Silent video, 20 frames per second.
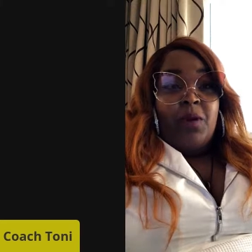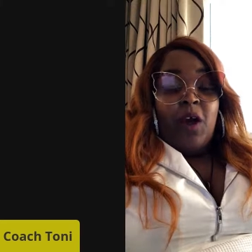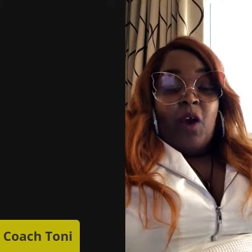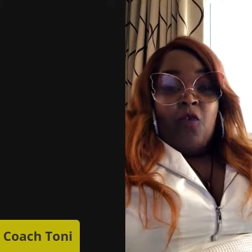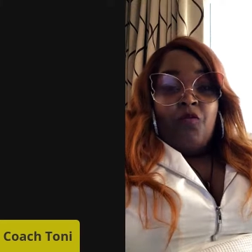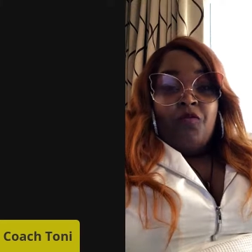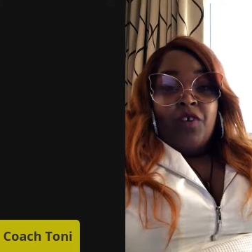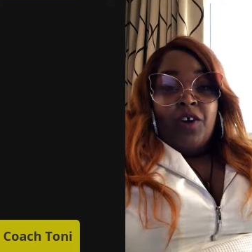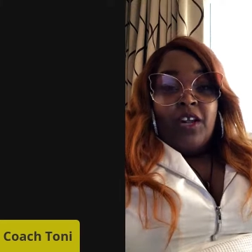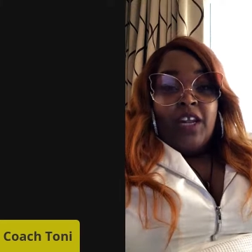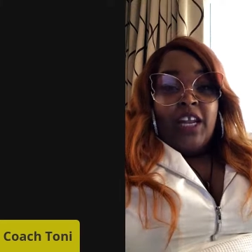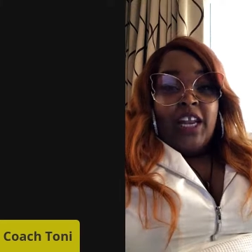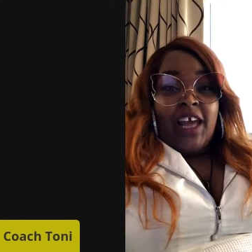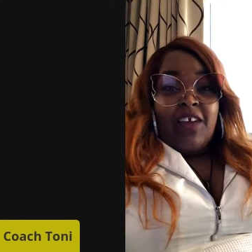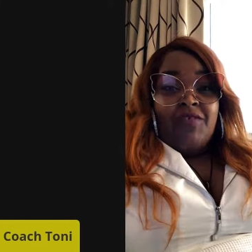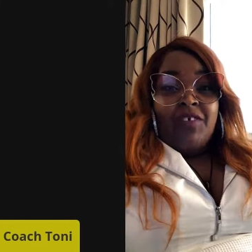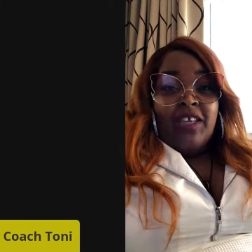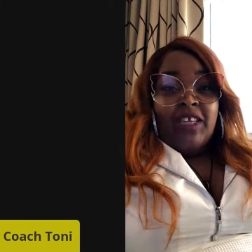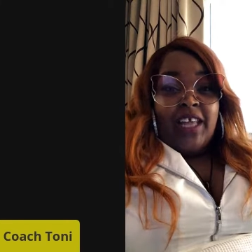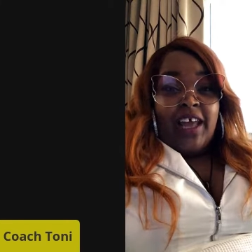over
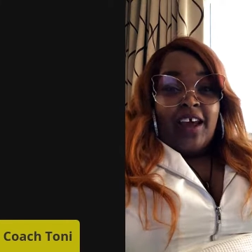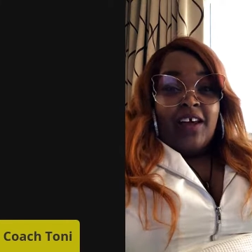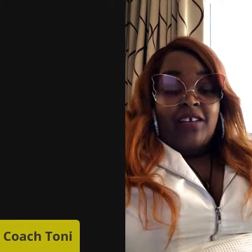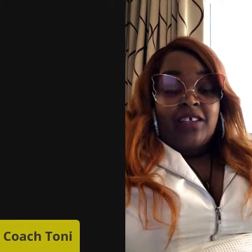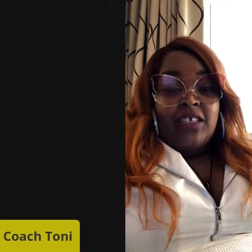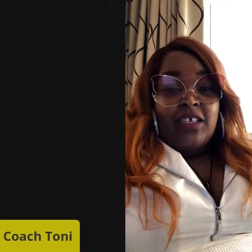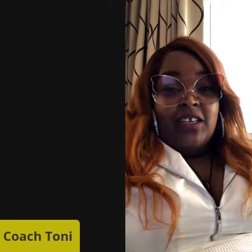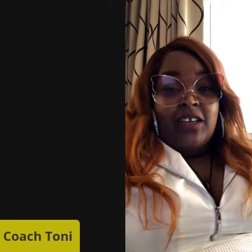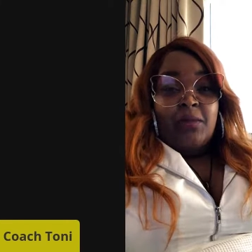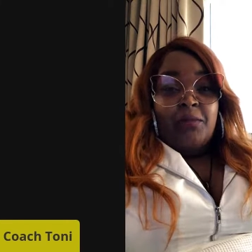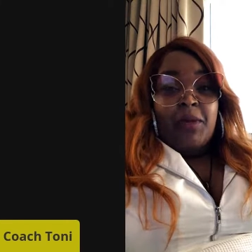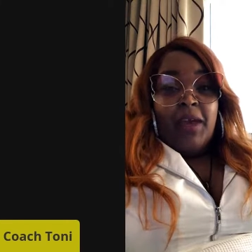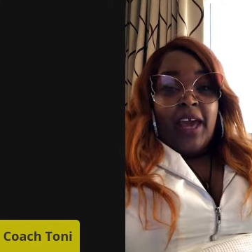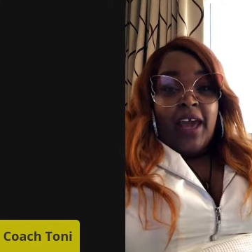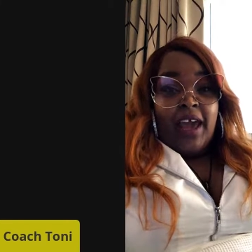11,000